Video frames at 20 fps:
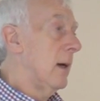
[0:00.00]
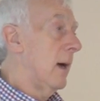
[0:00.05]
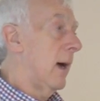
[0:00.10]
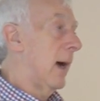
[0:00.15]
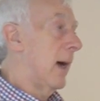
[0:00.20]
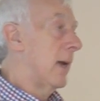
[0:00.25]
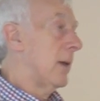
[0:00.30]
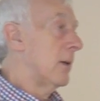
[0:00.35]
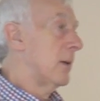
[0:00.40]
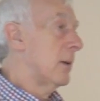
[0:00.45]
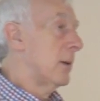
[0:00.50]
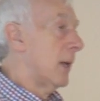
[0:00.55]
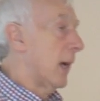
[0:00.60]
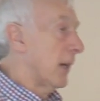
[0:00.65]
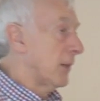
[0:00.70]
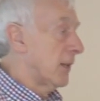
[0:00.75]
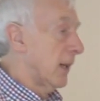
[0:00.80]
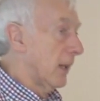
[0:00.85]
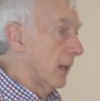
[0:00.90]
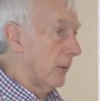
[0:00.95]
And
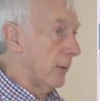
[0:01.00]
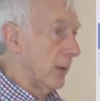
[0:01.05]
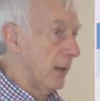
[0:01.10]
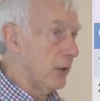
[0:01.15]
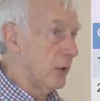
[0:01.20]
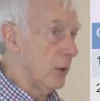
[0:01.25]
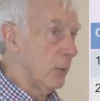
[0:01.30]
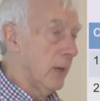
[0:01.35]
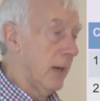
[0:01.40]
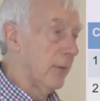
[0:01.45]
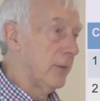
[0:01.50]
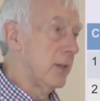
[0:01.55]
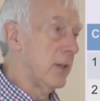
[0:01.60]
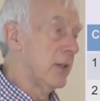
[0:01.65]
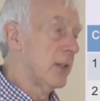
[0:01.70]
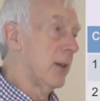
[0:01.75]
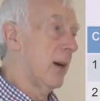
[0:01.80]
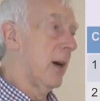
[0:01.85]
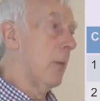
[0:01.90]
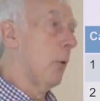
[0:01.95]
that's another issue we have to
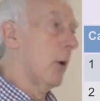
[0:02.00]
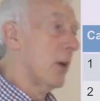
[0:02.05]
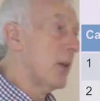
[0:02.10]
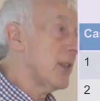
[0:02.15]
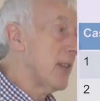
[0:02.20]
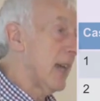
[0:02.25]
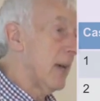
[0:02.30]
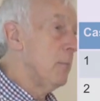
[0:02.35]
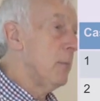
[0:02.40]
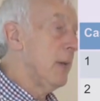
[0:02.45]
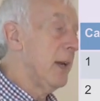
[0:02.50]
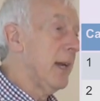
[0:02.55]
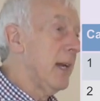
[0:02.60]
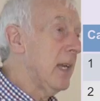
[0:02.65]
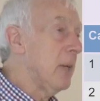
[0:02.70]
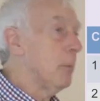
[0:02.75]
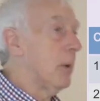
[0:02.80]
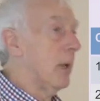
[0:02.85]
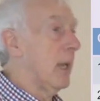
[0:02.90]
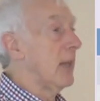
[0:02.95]
decide. What does that
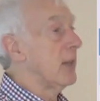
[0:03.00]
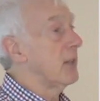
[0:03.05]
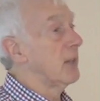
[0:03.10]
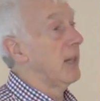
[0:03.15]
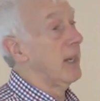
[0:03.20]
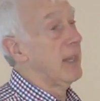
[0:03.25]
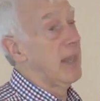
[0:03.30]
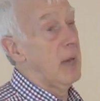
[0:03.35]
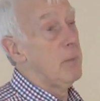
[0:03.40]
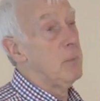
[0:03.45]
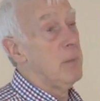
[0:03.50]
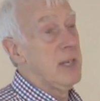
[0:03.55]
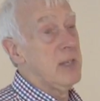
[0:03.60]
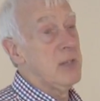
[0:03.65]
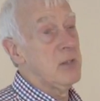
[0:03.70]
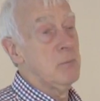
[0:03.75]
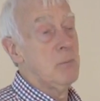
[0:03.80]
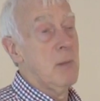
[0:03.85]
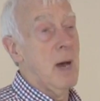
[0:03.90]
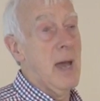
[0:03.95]
mean? Well, let's say that
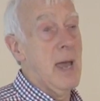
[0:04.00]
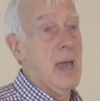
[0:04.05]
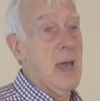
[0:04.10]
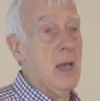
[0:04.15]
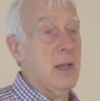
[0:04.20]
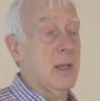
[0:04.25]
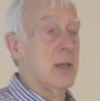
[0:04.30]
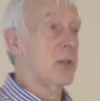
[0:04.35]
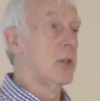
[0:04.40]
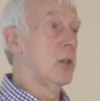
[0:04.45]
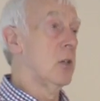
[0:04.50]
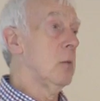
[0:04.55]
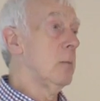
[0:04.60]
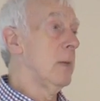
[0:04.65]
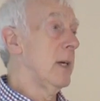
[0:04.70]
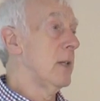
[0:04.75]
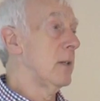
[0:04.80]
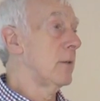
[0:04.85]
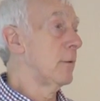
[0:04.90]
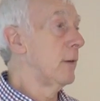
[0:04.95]
means male and 2
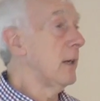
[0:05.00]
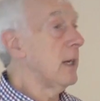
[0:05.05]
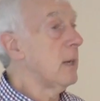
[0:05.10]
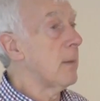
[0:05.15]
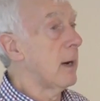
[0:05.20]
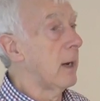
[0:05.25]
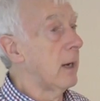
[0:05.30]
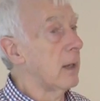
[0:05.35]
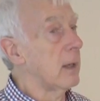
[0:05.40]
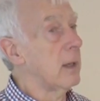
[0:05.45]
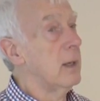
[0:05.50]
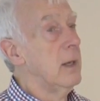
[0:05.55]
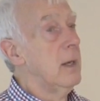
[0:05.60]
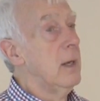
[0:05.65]
means female.